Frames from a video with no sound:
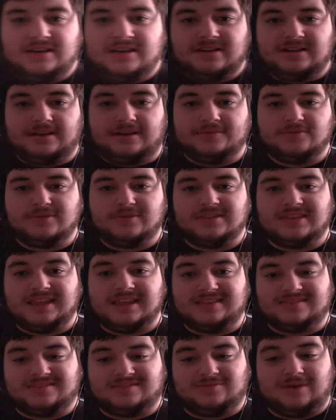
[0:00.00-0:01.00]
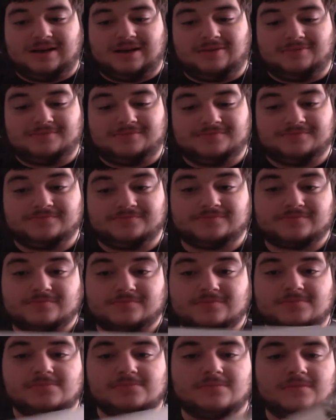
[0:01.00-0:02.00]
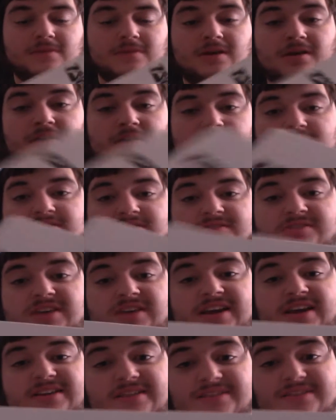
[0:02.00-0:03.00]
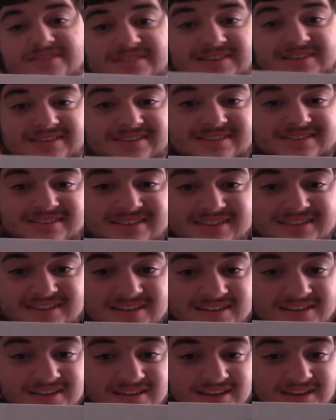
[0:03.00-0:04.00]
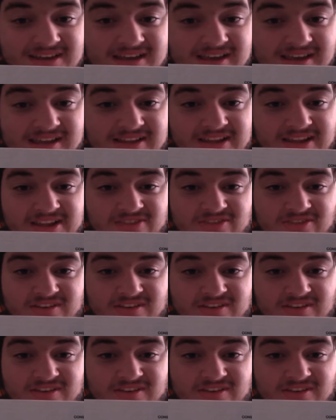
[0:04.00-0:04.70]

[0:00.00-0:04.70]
Comes with this as well. Cyanosis. In the interest of